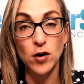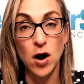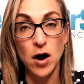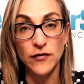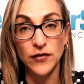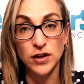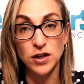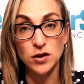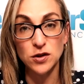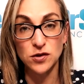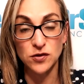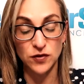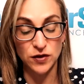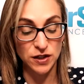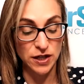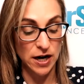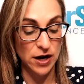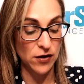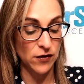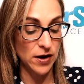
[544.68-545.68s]
they're often used for
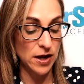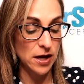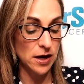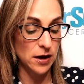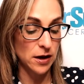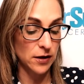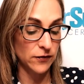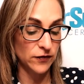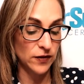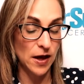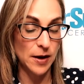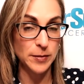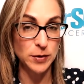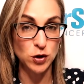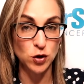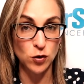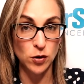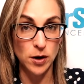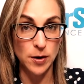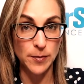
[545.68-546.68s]
diarrhea,
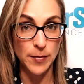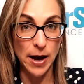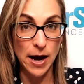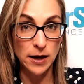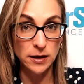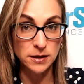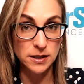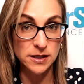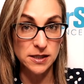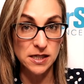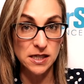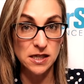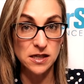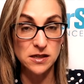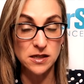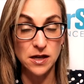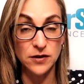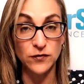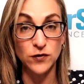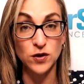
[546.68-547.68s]
inflammatory bowel
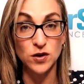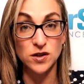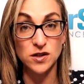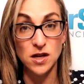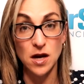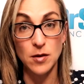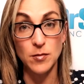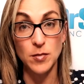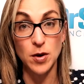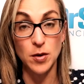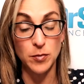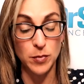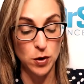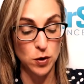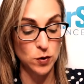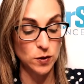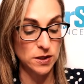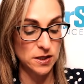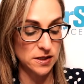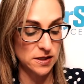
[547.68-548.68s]
disease, and for some
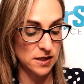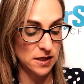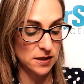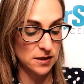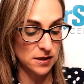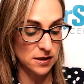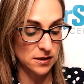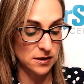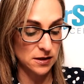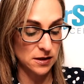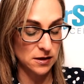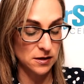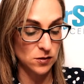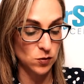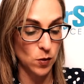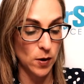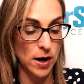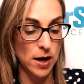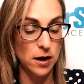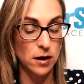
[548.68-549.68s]
immune diseases
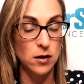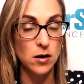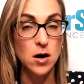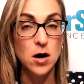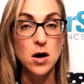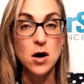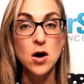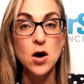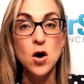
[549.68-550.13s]
as well.